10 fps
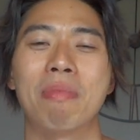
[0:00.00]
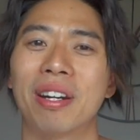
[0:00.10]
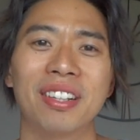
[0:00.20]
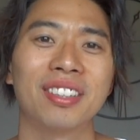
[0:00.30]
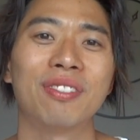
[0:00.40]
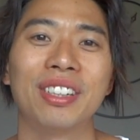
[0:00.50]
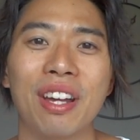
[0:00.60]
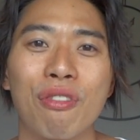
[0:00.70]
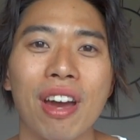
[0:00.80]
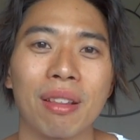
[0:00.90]
but it doesn't
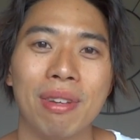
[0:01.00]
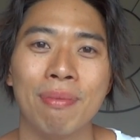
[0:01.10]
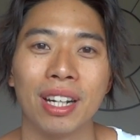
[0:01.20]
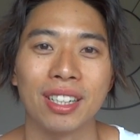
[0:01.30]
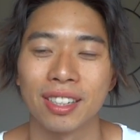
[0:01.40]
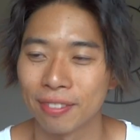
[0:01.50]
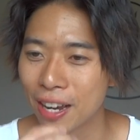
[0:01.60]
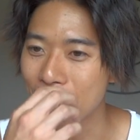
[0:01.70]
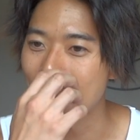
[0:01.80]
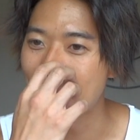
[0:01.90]
really affect me much,
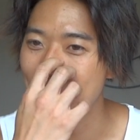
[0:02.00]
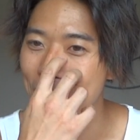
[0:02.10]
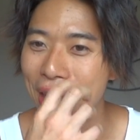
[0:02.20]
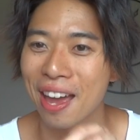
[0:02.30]
okay?